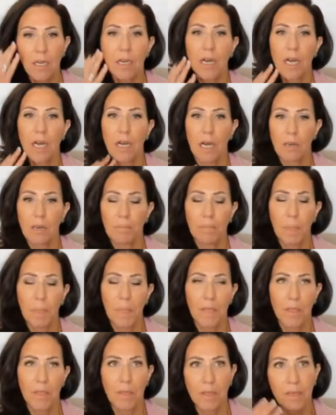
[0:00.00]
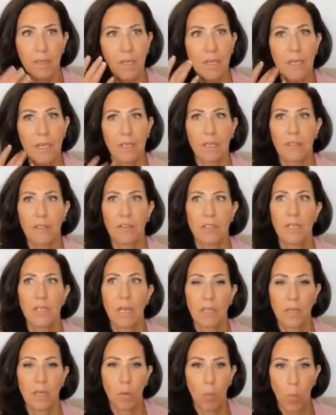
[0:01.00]
There's not
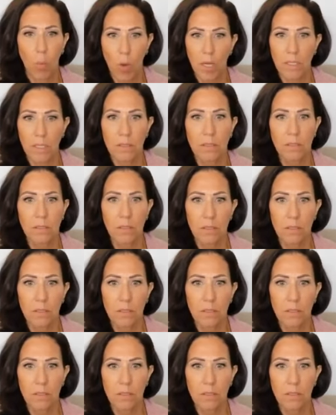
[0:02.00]
like one